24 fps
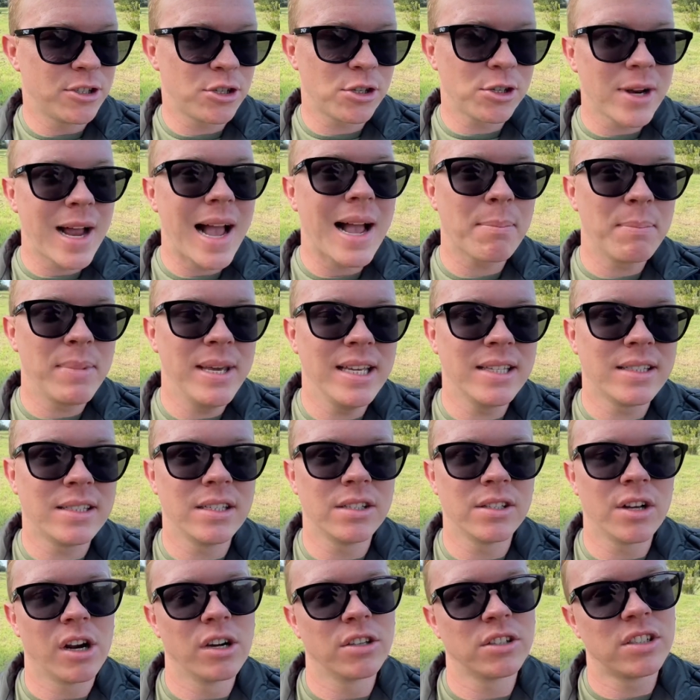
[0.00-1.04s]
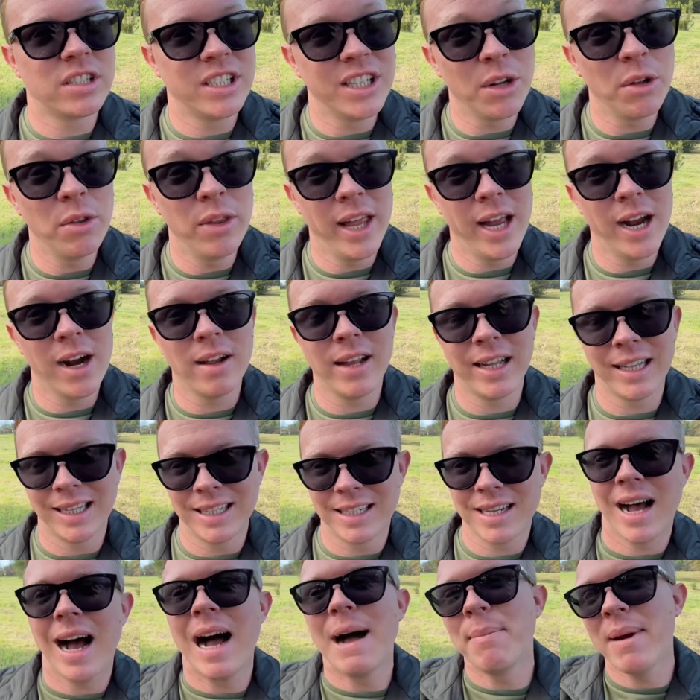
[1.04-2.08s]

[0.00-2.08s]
track pieces are still there, like the top